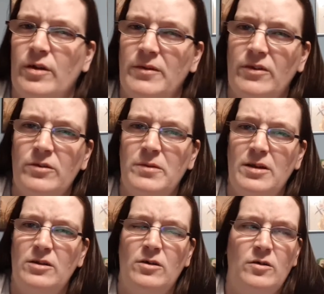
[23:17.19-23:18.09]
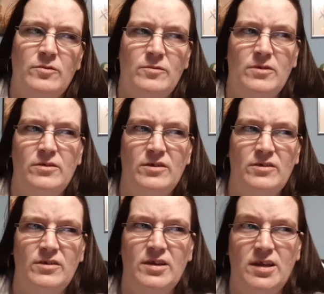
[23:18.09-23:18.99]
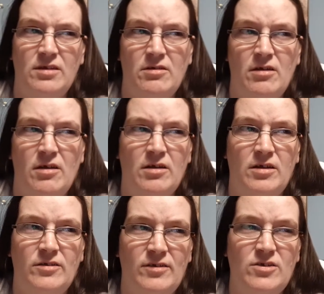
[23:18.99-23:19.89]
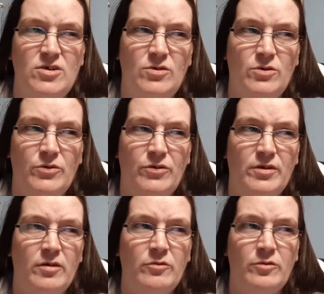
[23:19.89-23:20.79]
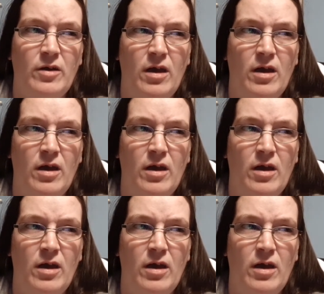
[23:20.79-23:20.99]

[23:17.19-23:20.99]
There does seem to be a lot of consistent unicorn stuff.